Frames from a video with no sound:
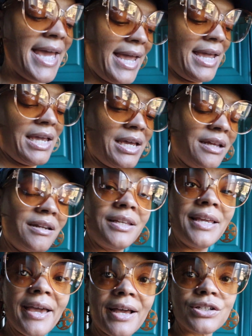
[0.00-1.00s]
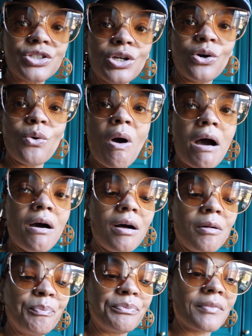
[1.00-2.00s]
And yeah, so
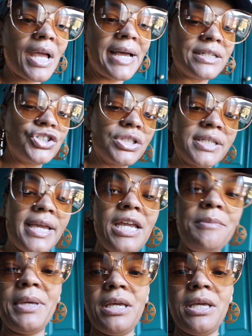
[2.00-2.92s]
I just came